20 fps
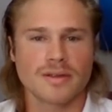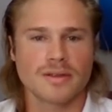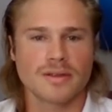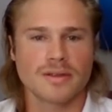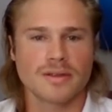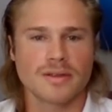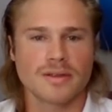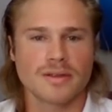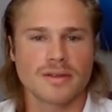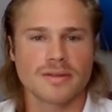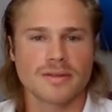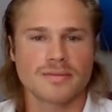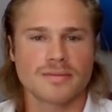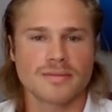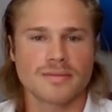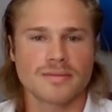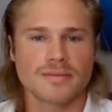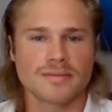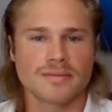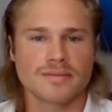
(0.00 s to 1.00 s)

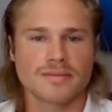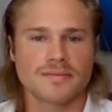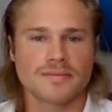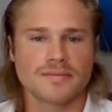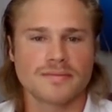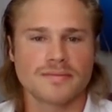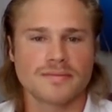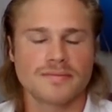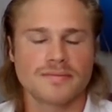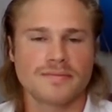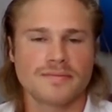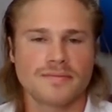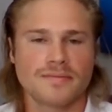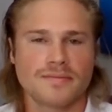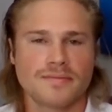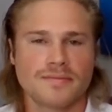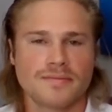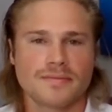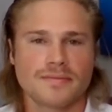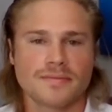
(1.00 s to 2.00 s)

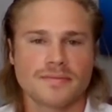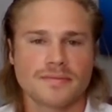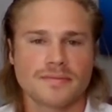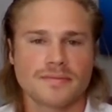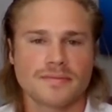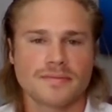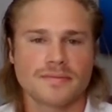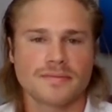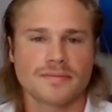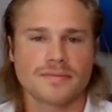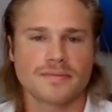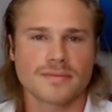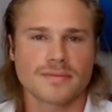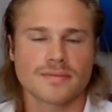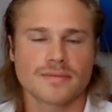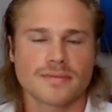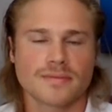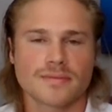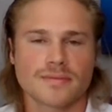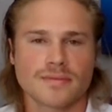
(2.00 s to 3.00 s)

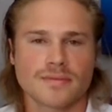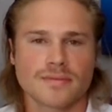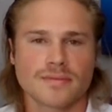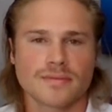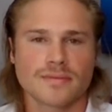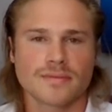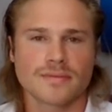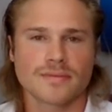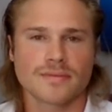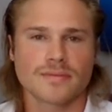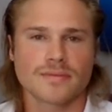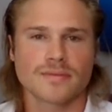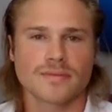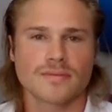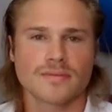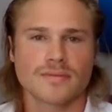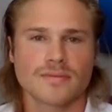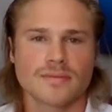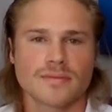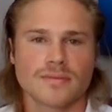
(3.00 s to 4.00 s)

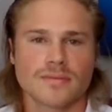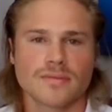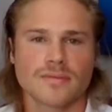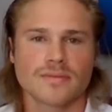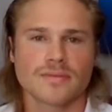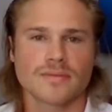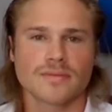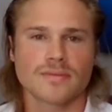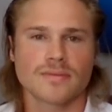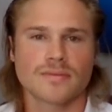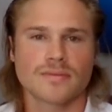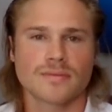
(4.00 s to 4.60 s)
[no speech]